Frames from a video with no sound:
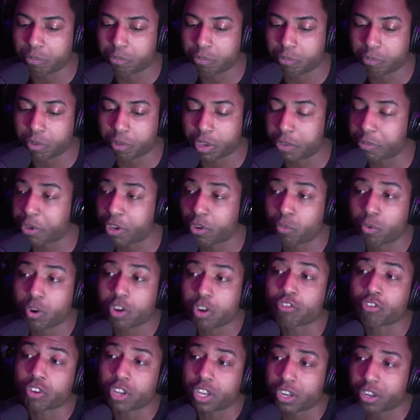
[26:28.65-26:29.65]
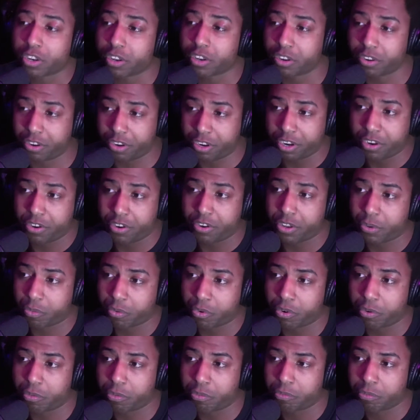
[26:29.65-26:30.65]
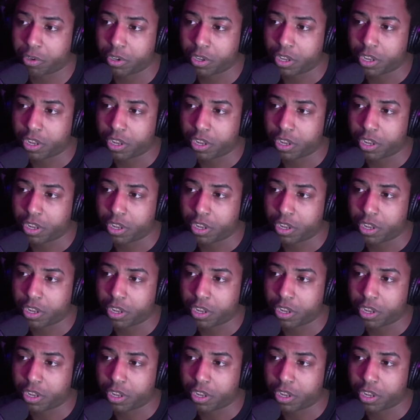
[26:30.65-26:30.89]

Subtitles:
maybe originated in an indie room.